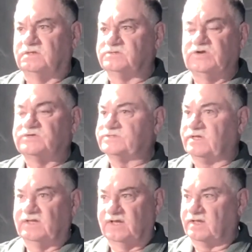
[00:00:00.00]
seriously,
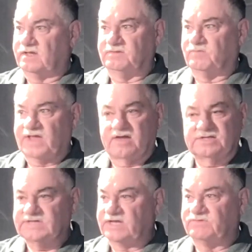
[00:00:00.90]
without
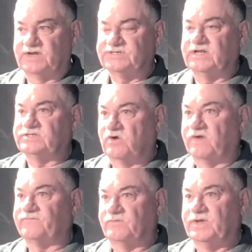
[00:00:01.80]
exaggeration, it's
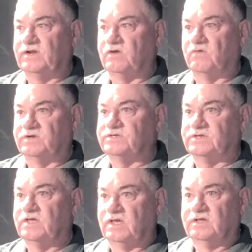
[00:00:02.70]
hard for me to go
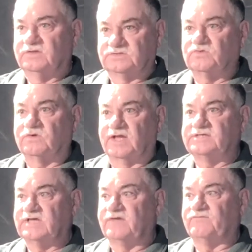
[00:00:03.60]
to the store like
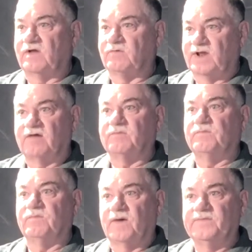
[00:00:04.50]
Safeway
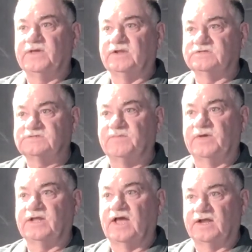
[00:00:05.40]
without bumping into
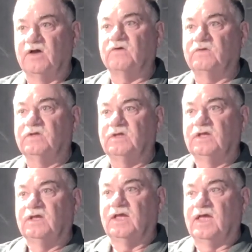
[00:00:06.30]
somebody I know,
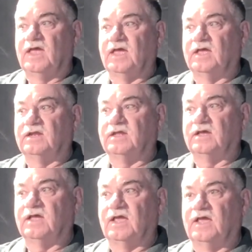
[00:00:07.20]
and
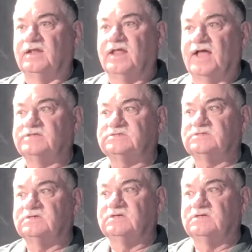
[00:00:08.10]
that's